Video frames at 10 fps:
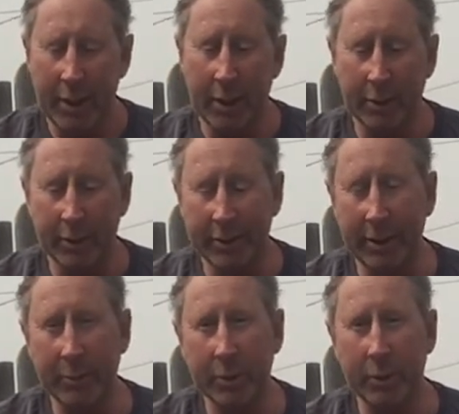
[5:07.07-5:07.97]
And on
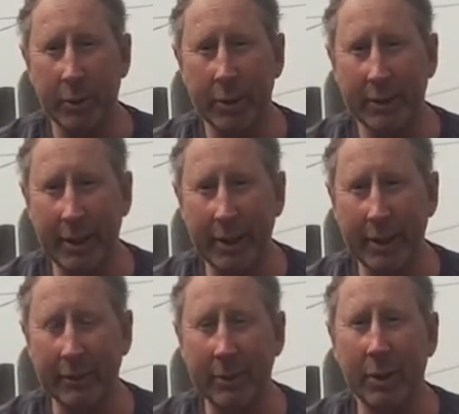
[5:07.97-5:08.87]
December 22nd
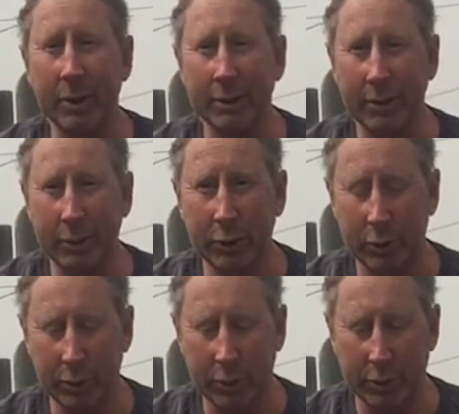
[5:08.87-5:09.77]
at the Arctic
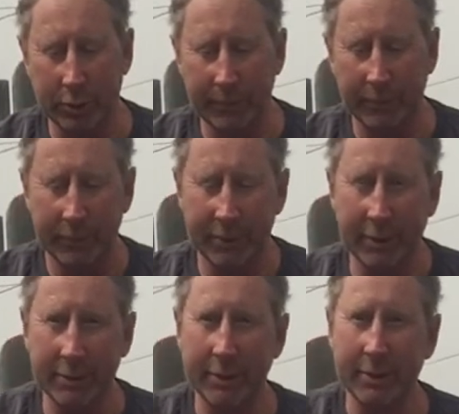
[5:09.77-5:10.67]
Circle,
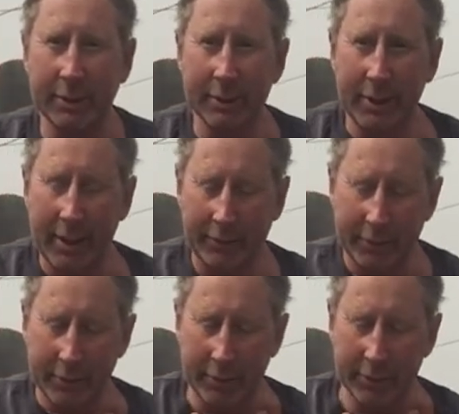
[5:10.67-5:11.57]
66.5
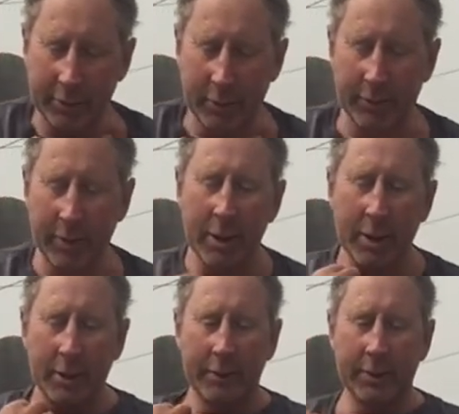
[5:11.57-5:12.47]
degrees north,
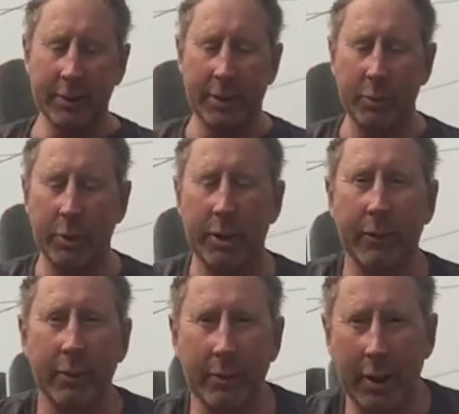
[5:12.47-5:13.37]
the sun would
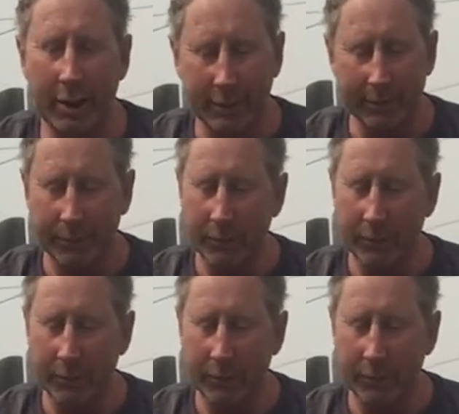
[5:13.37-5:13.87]
never rise.